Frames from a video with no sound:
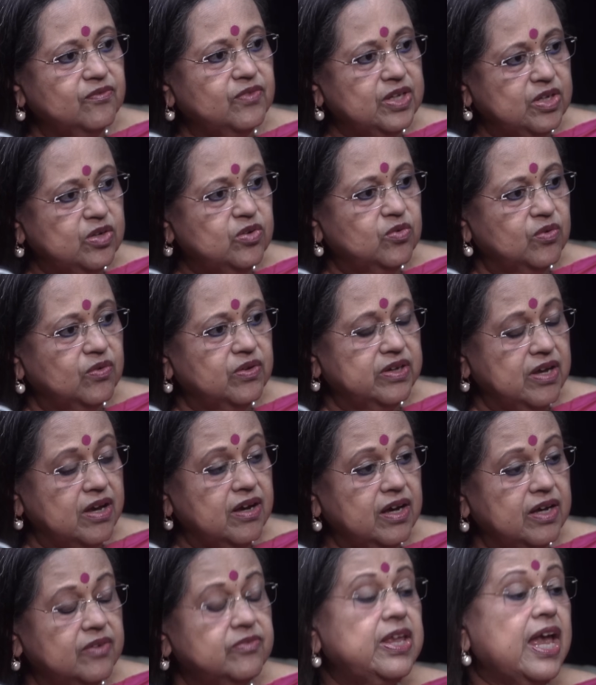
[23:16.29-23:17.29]
will you
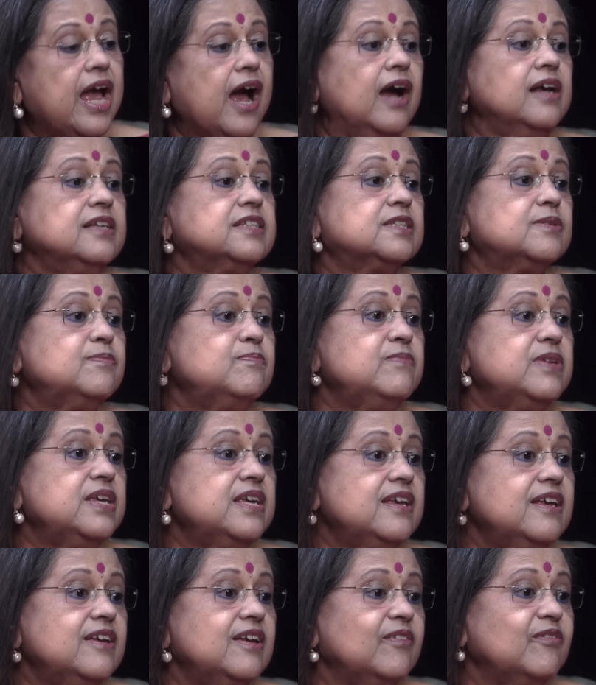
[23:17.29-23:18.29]
yeah they asked
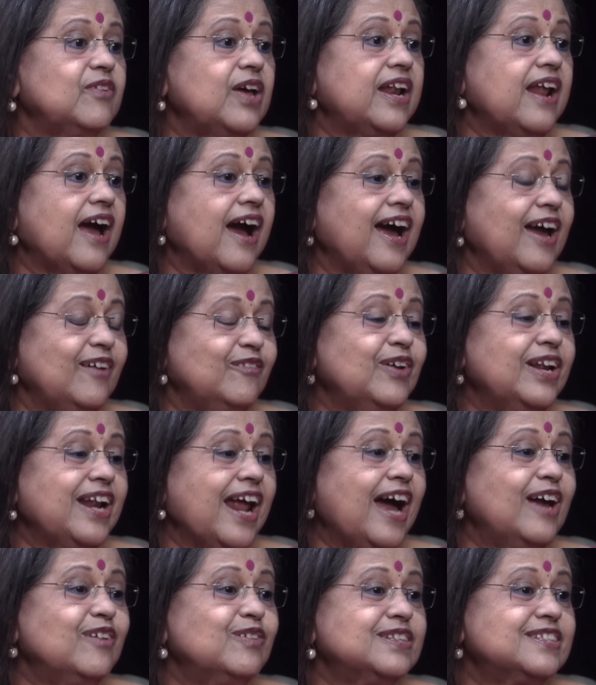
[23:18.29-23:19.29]
me when i
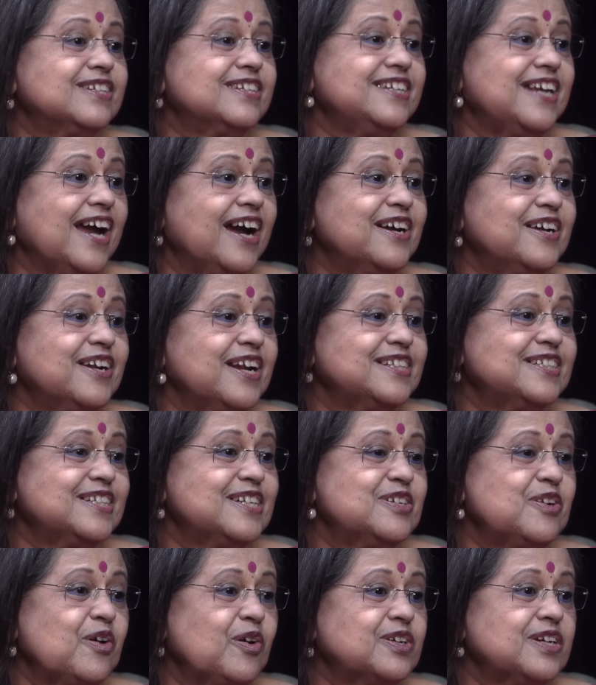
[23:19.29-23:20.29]
when i was a young
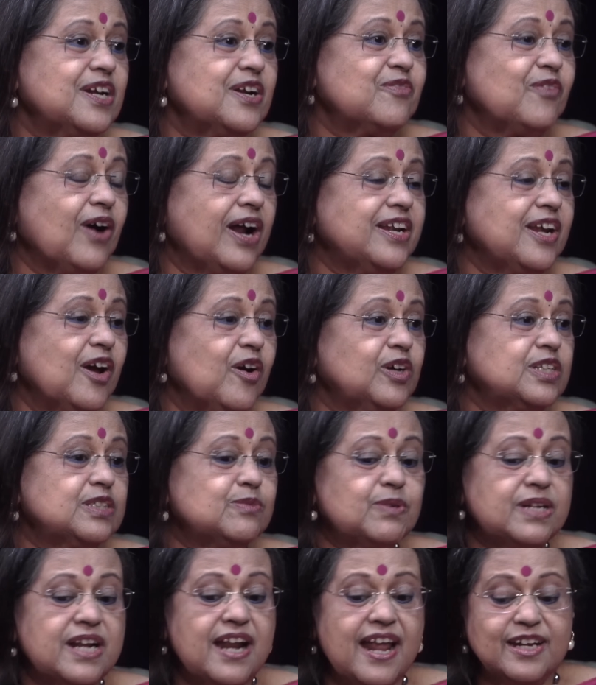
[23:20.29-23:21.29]
resident doctor at wadia
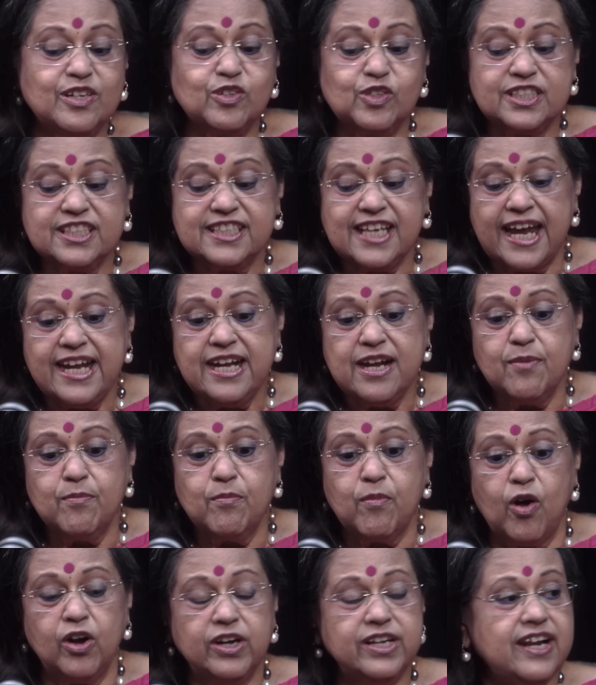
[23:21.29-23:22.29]
hospital i had to sign a
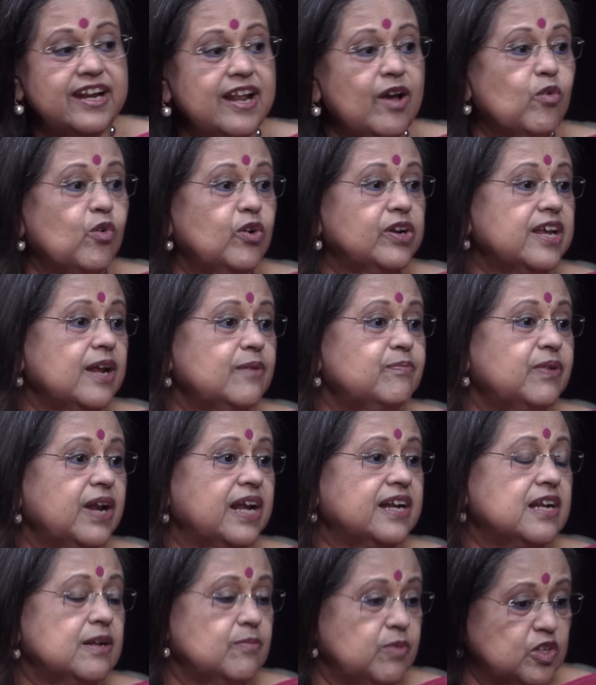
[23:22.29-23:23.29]
bond that i won't get
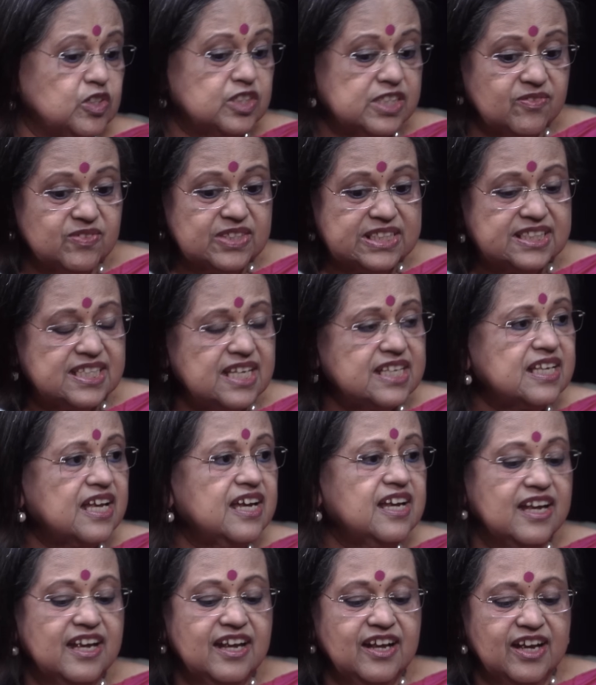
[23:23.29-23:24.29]
pregnant because there was six
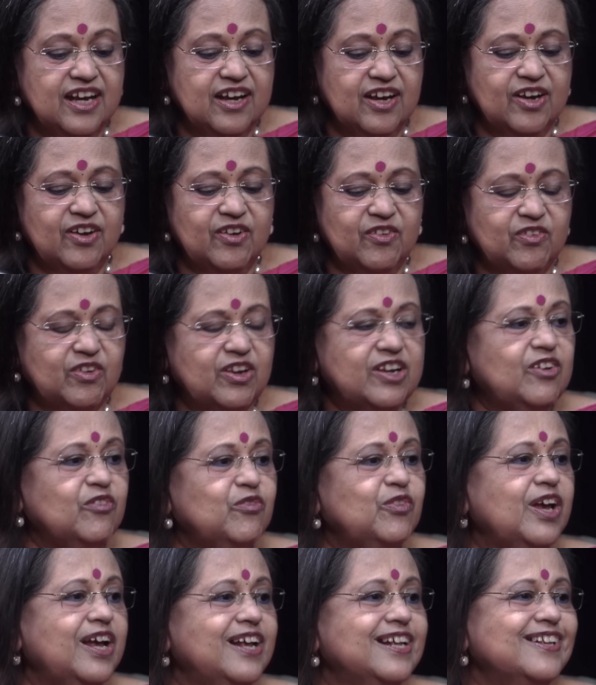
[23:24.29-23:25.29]

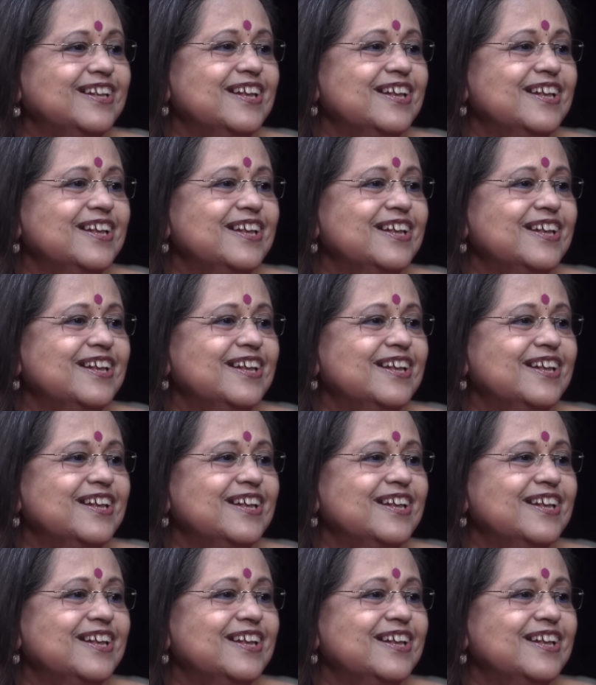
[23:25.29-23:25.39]
uh,